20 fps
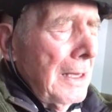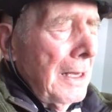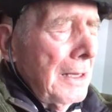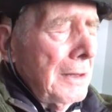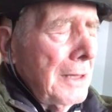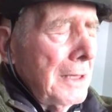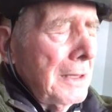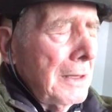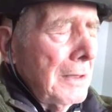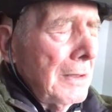I
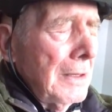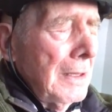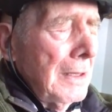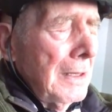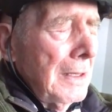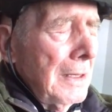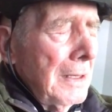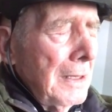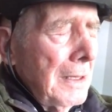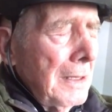think the
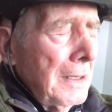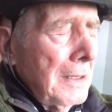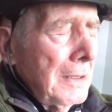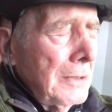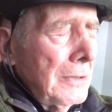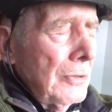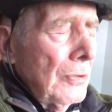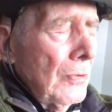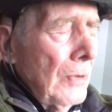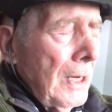
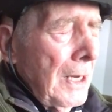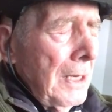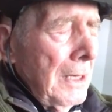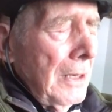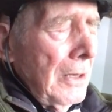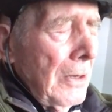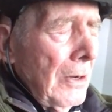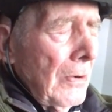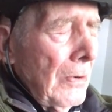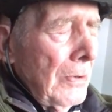terrain
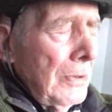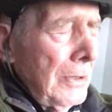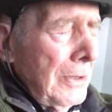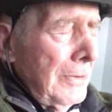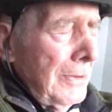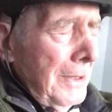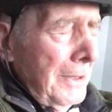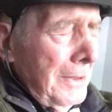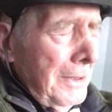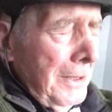there and
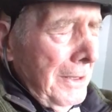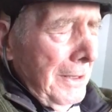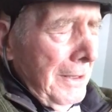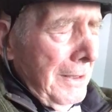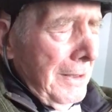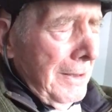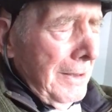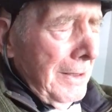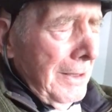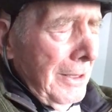the
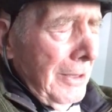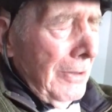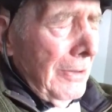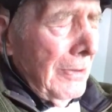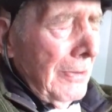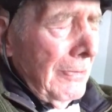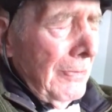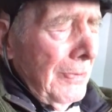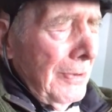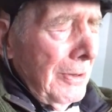
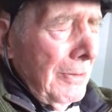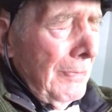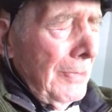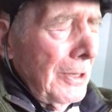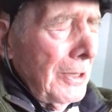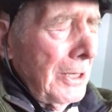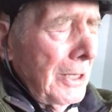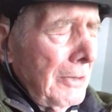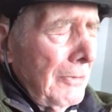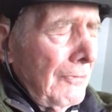the
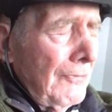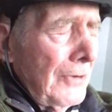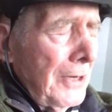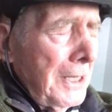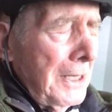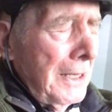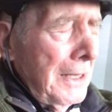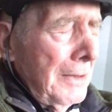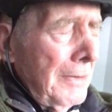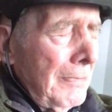ability to
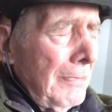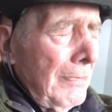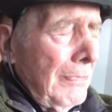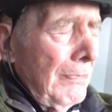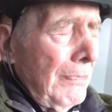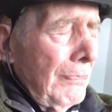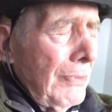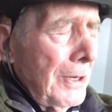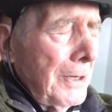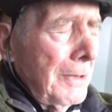fight,
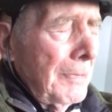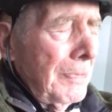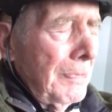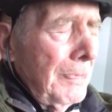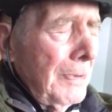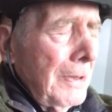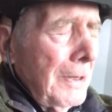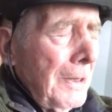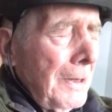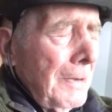
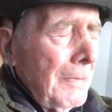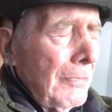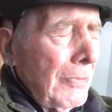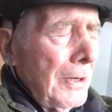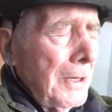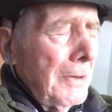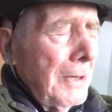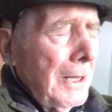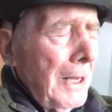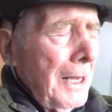
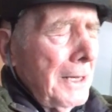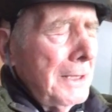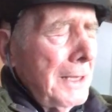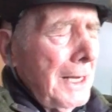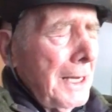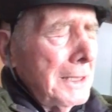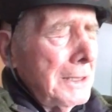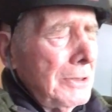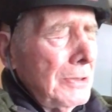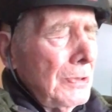bring
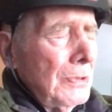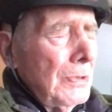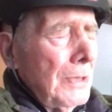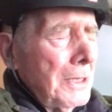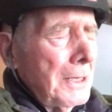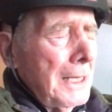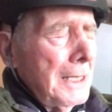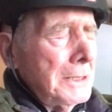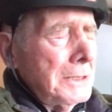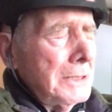contact
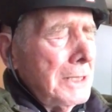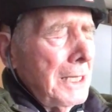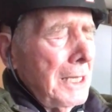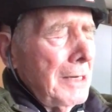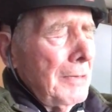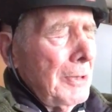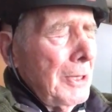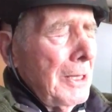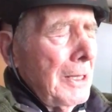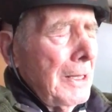against the
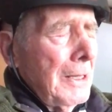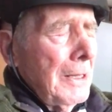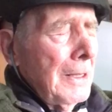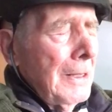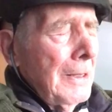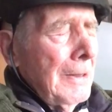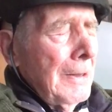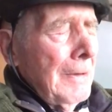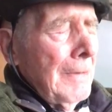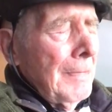enemy
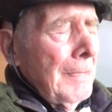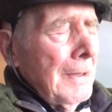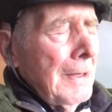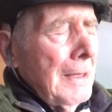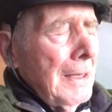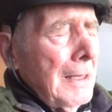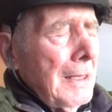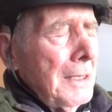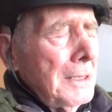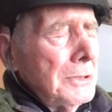
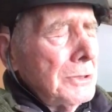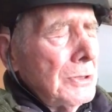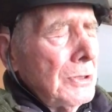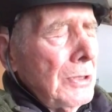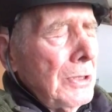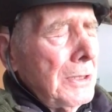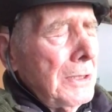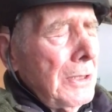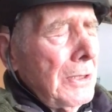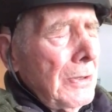is
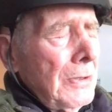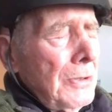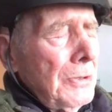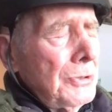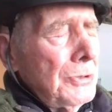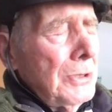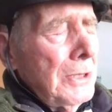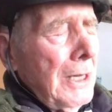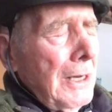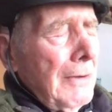good. You
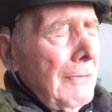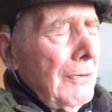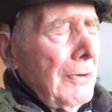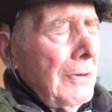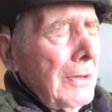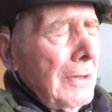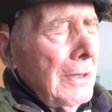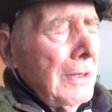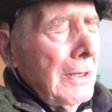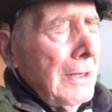should have
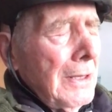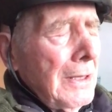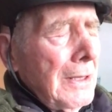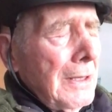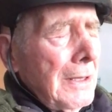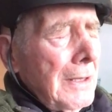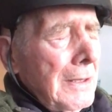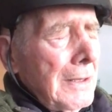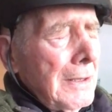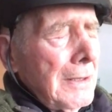
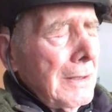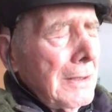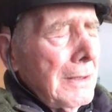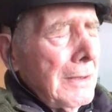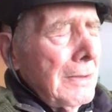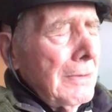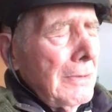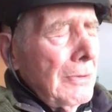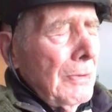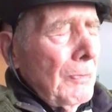
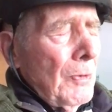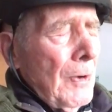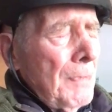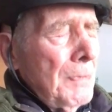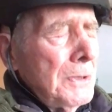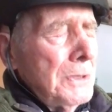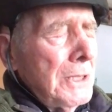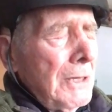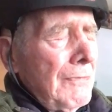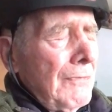
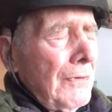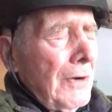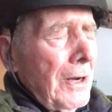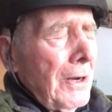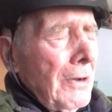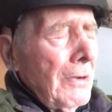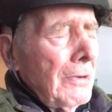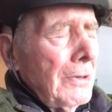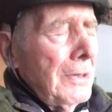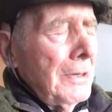weapons that
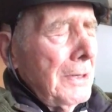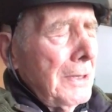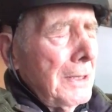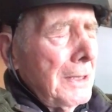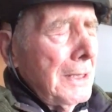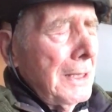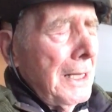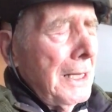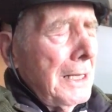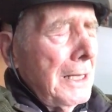fire,
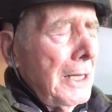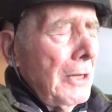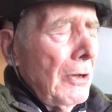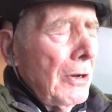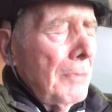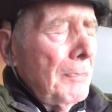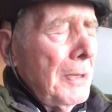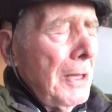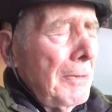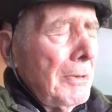and they
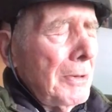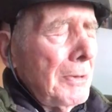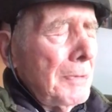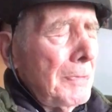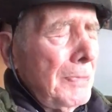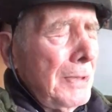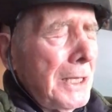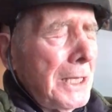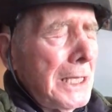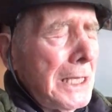ought to be able to
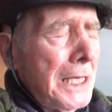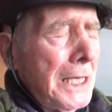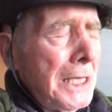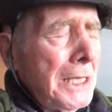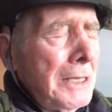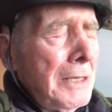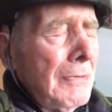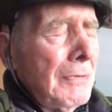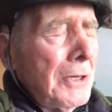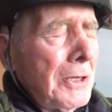be
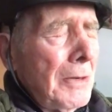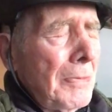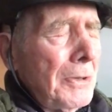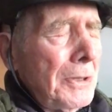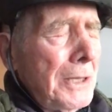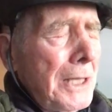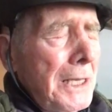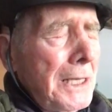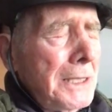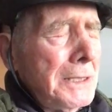cleaned every couple
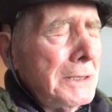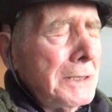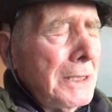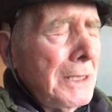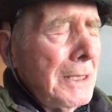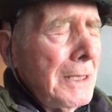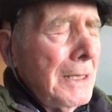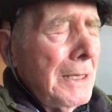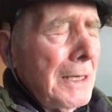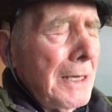of days,
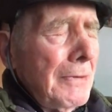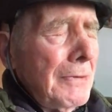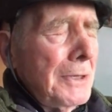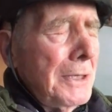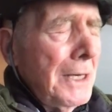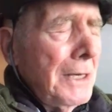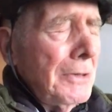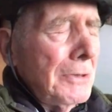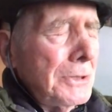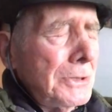every
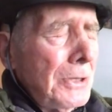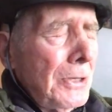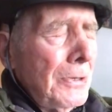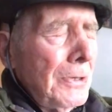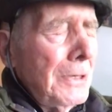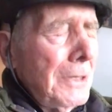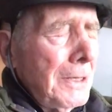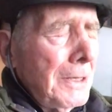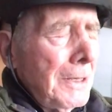day or so.